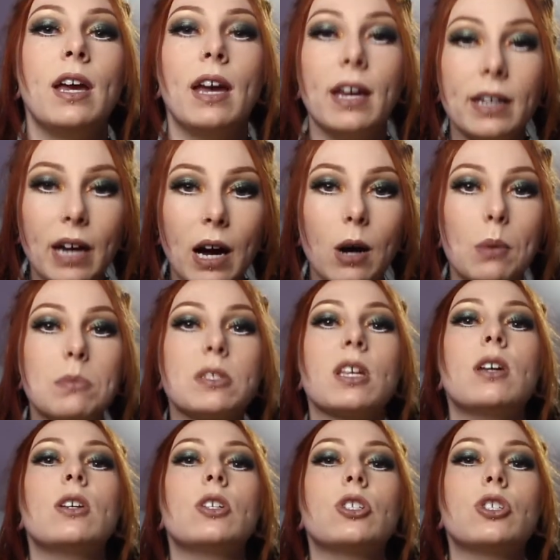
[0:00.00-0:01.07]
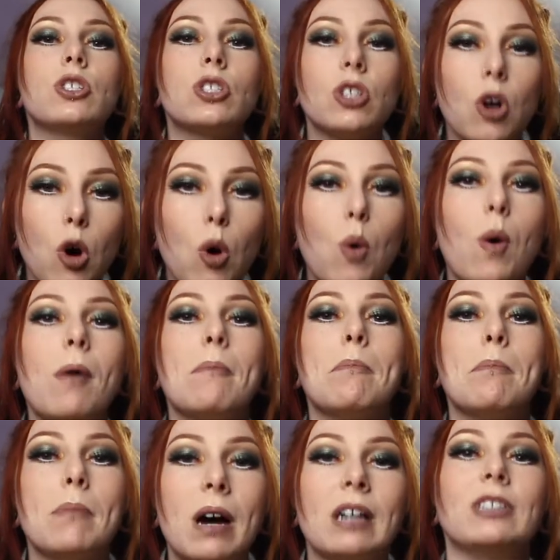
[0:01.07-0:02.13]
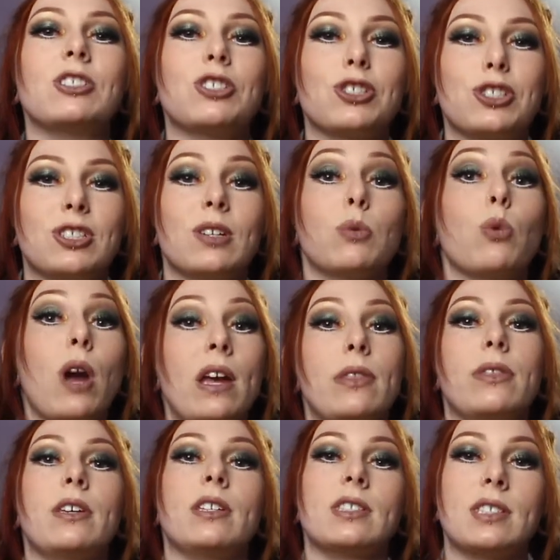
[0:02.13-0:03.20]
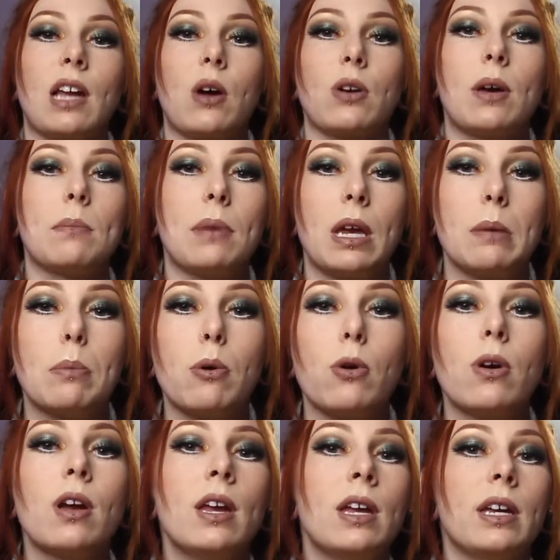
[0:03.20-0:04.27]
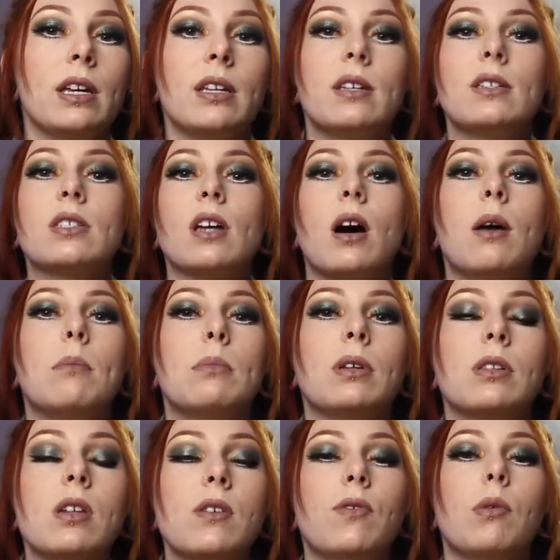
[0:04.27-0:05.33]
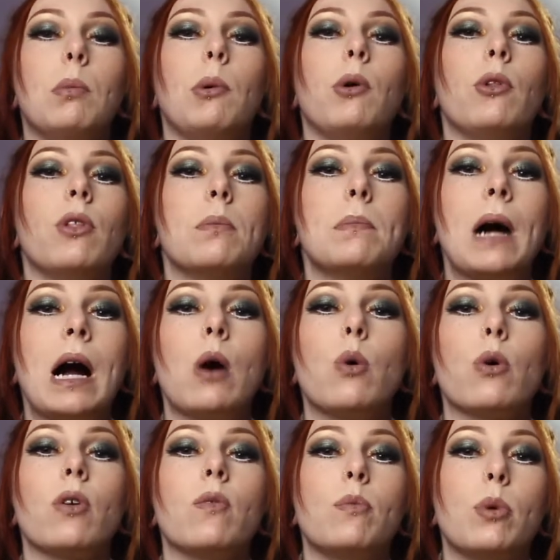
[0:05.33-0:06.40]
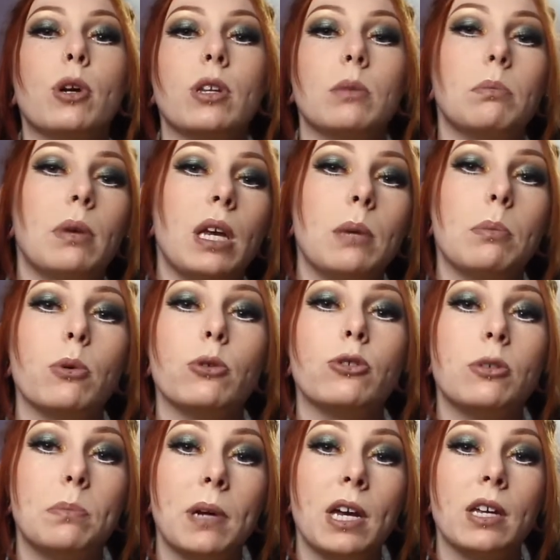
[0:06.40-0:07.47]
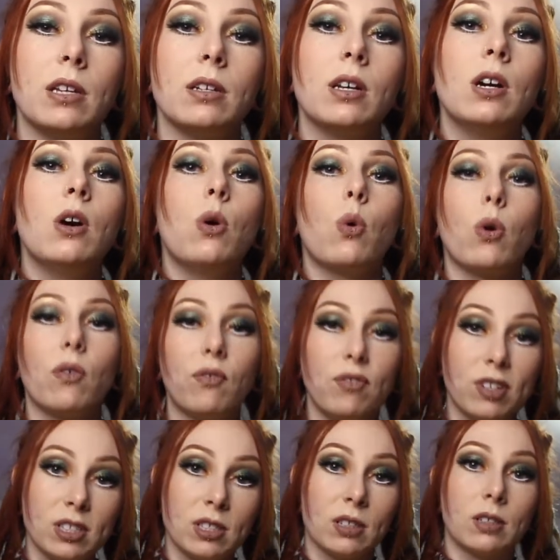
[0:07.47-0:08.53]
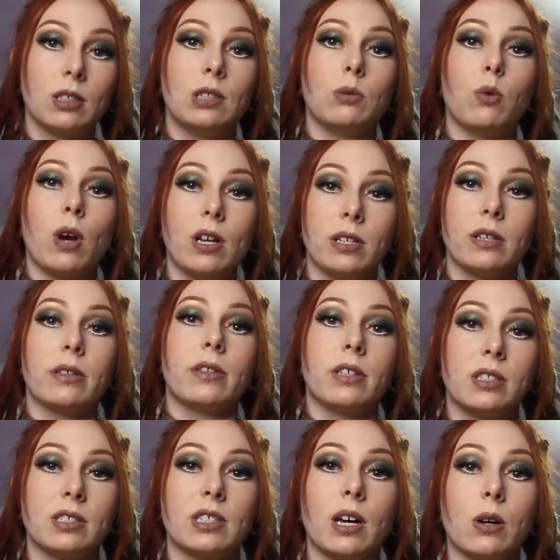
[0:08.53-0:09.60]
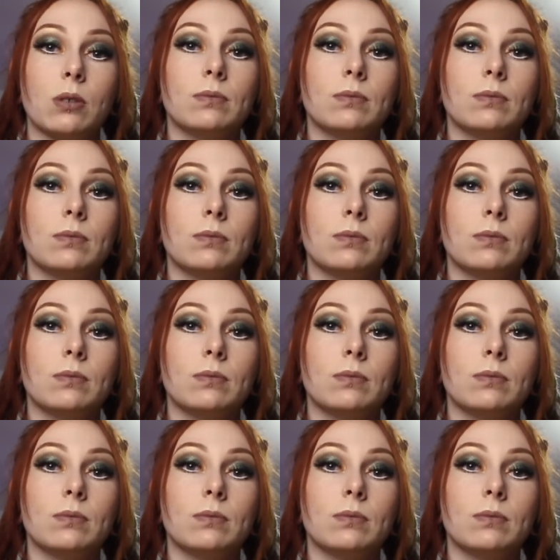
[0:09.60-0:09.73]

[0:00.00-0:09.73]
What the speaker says: It helps so much to write things down on paper. It is unbelievable the power of putting paper to pen or physically writing things out.